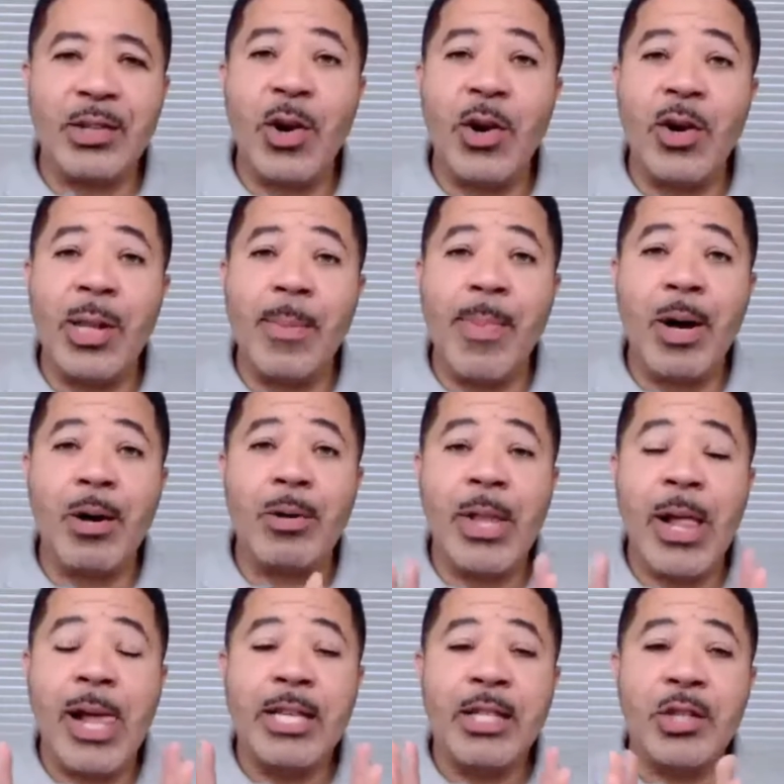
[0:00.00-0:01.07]
all about
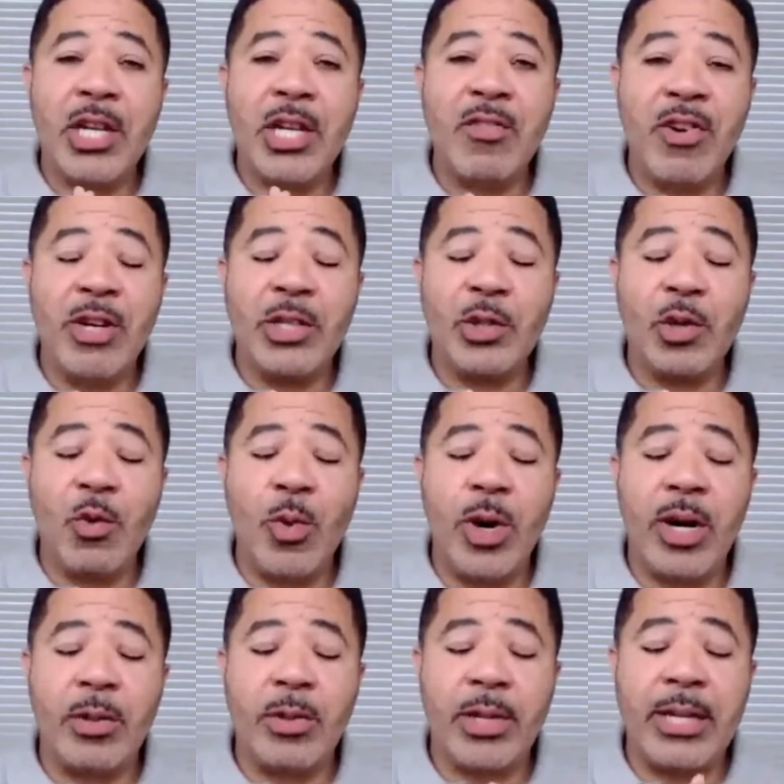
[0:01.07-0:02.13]
generational
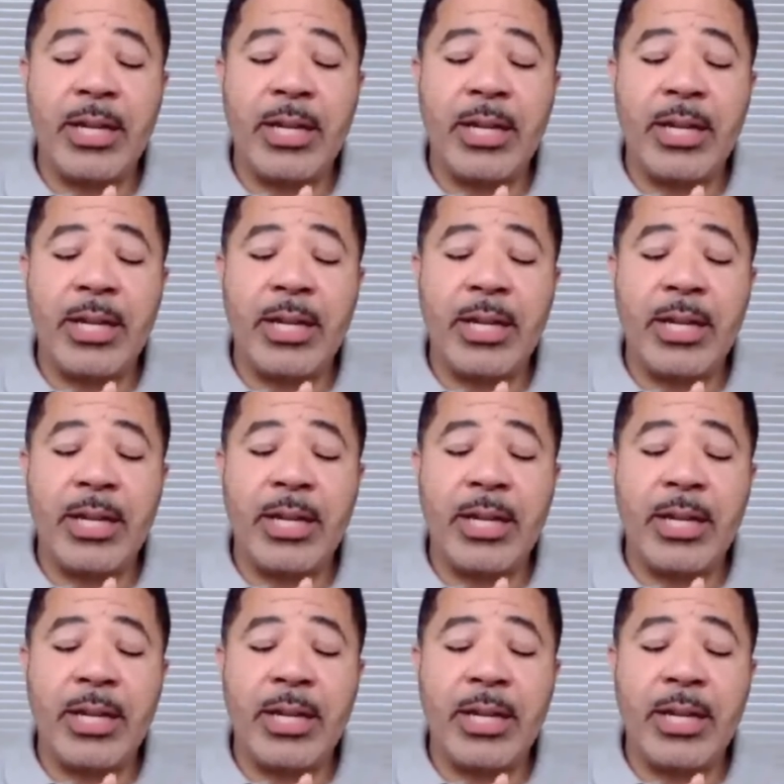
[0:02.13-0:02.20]
wealth.